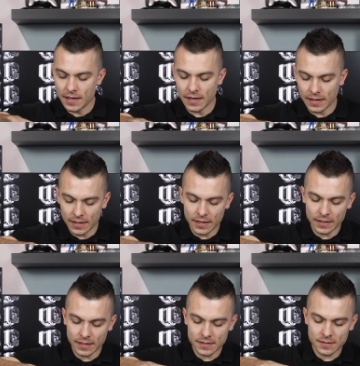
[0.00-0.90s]

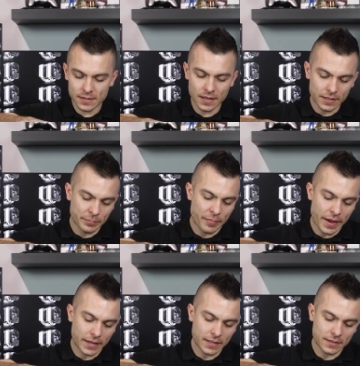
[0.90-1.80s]
Let's
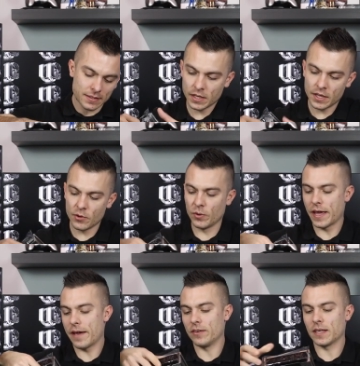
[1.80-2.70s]
unpack it. Here
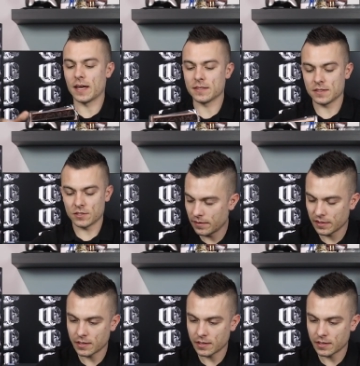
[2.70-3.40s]
we have it, guys.